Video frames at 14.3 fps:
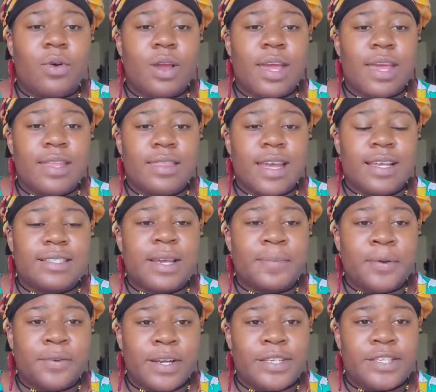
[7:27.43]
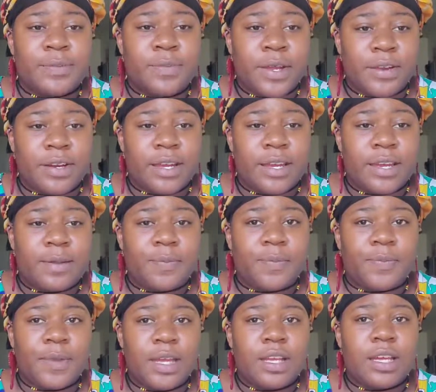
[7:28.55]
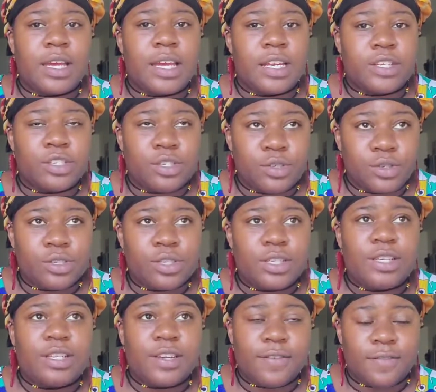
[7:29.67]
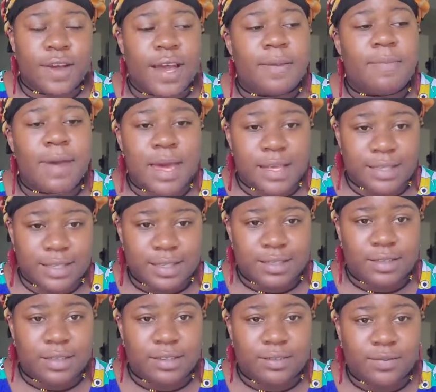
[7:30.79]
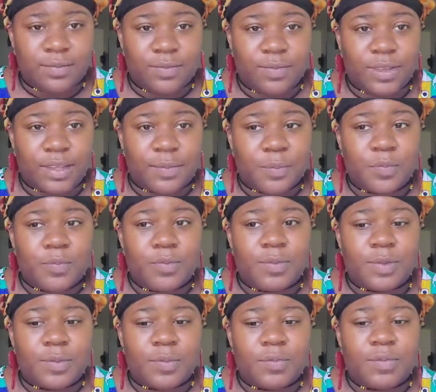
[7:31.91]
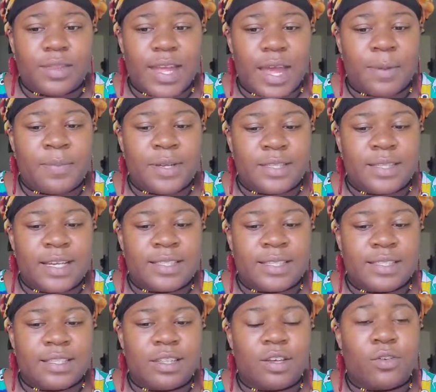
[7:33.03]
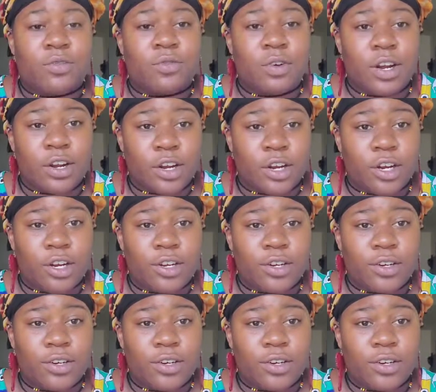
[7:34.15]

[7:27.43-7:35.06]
In that separation period, it is usually the divine masculine that possesses the runner